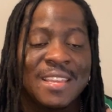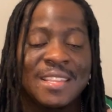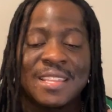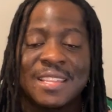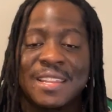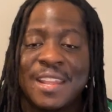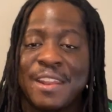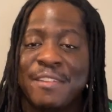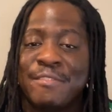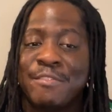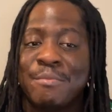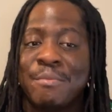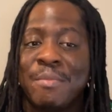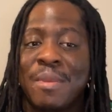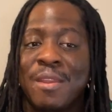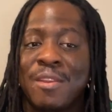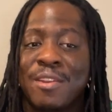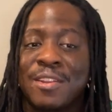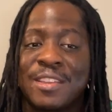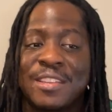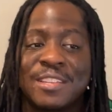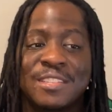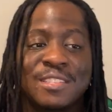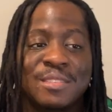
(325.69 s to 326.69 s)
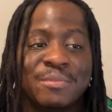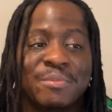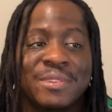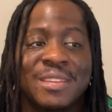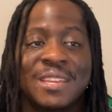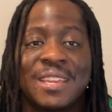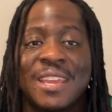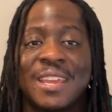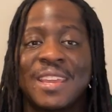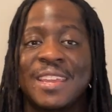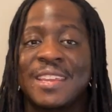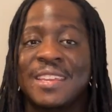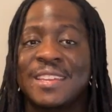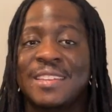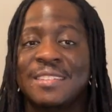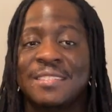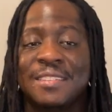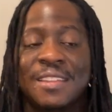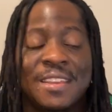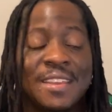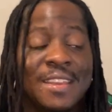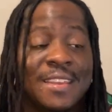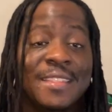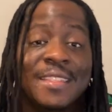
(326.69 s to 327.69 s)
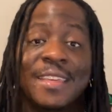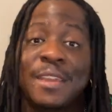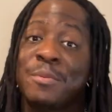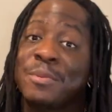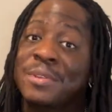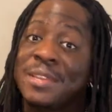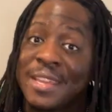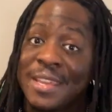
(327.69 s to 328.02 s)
The Native Americans were getting, they were